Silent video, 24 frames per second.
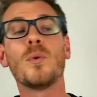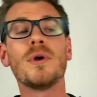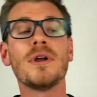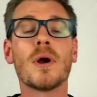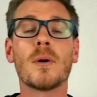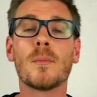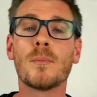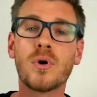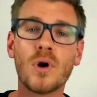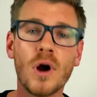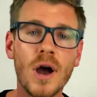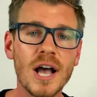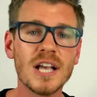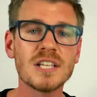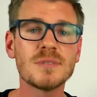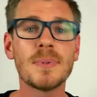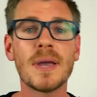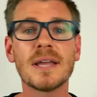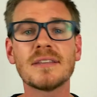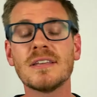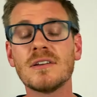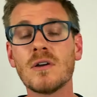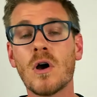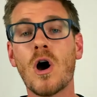We are
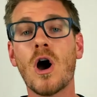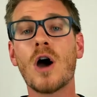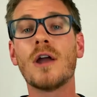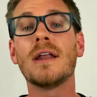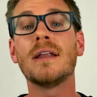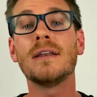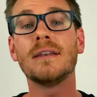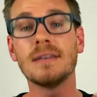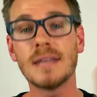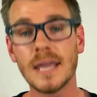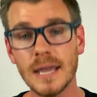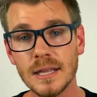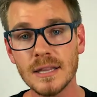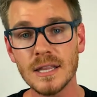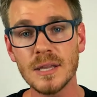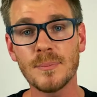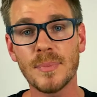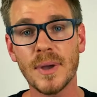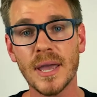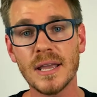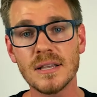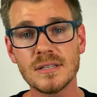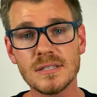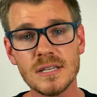prospecting on a daily
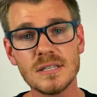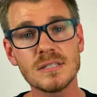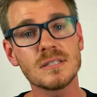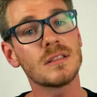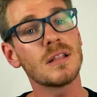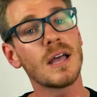basis.